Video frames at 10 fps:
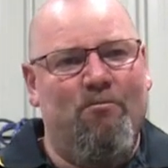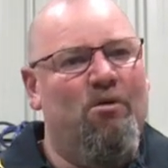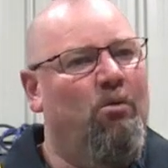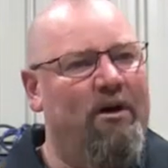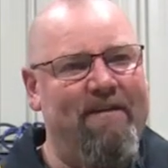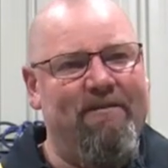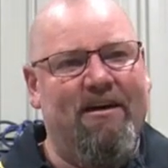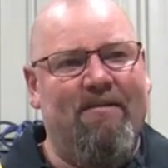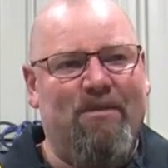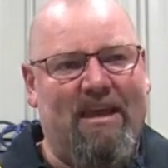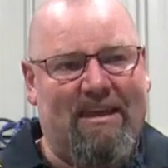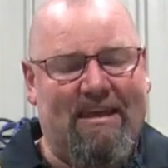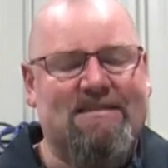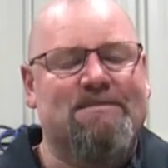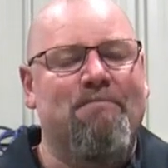whatever it
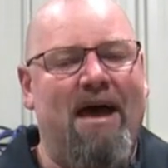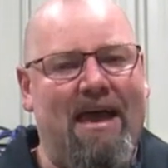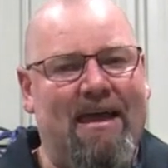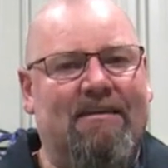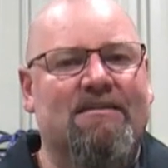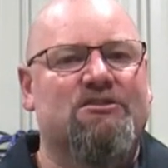is made